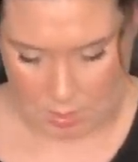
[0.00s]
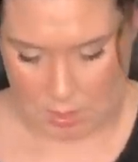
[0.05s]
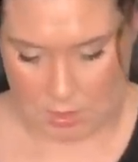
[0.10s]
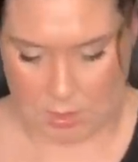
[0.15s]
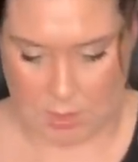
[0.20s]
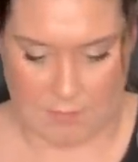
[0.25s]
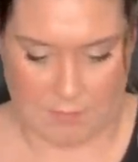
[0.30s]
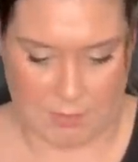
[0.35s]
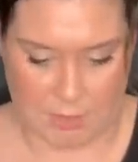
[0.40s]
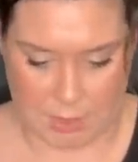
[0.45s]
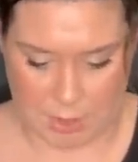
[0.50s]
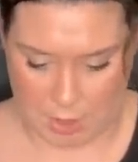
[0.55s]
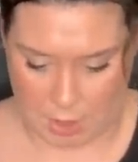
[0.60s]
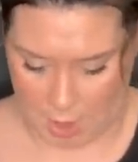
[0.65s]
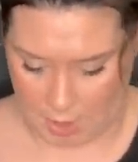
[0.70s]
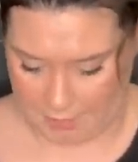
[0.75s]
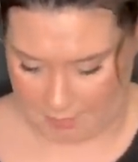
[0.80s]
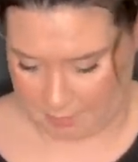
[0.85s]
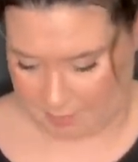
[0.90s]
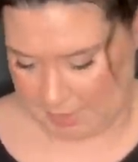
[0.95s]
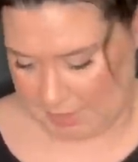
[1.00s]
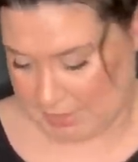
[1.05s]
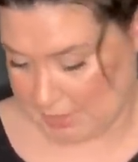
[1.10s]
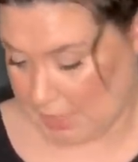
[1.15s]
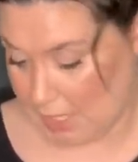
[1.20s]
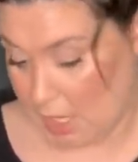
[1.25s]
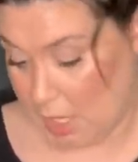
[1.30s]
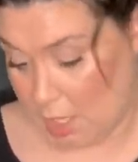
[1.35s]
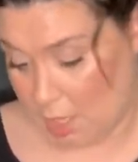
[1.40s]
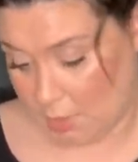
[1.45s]
Love a good gothic piece.
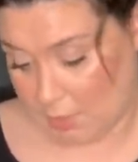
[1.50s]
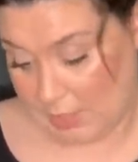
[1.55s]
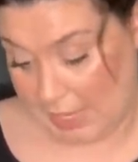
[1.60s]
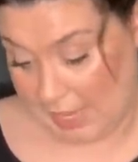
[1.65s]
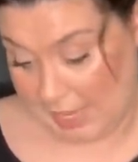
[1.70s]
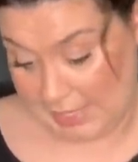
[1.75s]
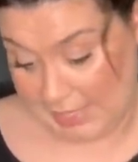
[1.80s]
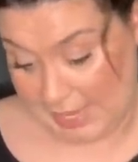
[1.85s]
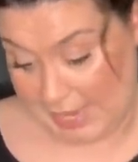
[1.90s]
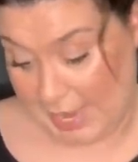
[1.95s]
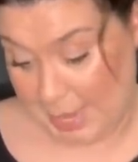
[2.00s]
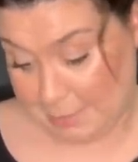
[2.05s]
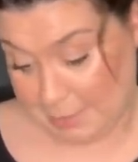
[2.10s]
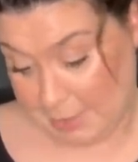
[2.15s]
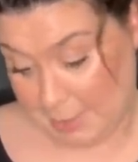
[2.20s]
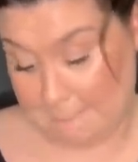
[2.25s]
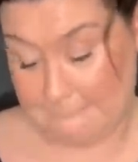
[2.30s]
Okay, Gap